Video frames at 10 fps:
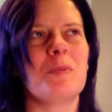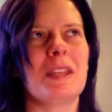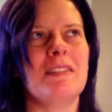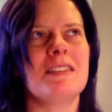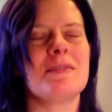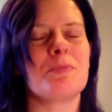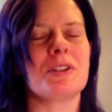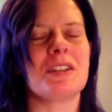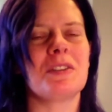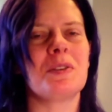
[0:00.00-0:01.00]
In this
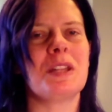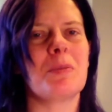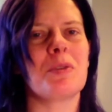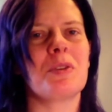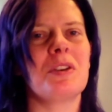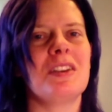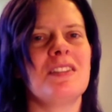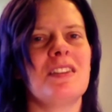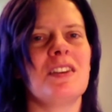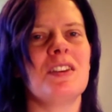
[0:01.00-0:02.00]
particular
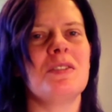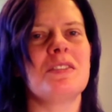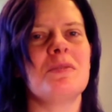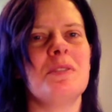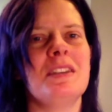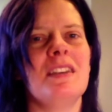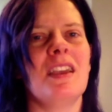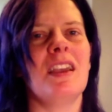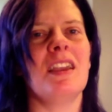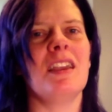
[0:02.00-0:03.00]
neighborhood, there used to be
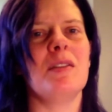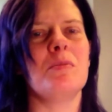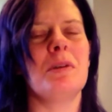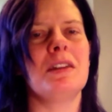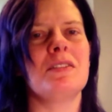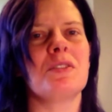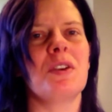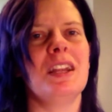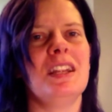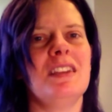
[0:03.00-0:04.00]
a
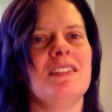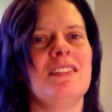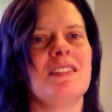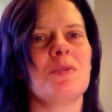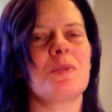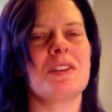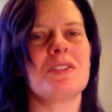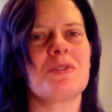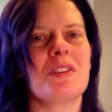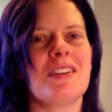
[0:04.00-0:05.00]
Mediterranean
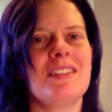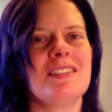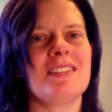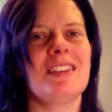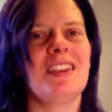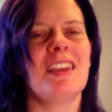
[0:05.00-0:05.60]
restaurant